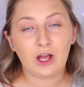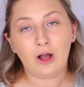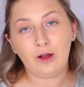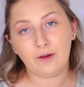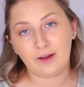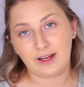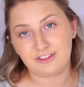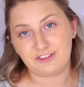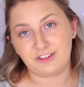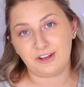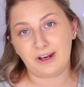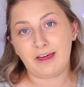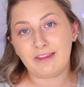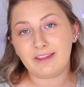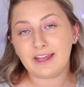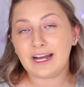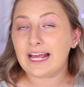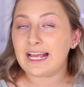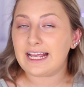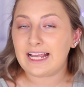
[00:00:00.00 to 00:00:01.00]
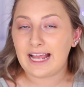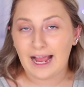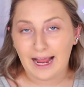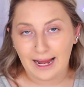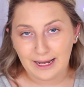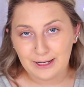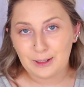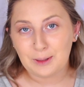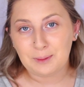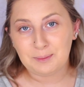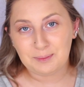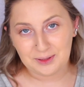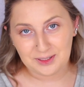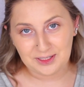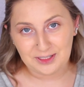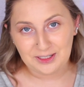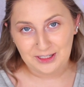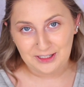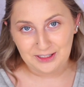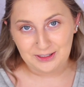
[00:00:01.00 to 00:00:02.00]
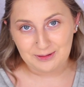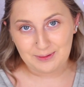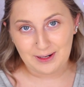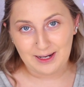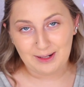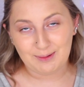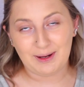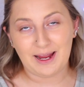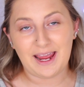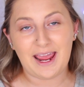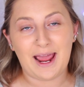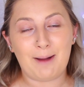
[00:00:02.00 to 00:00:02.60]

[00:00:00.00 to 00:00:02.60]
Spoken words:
Okay, so now that I kind of put it on the right way,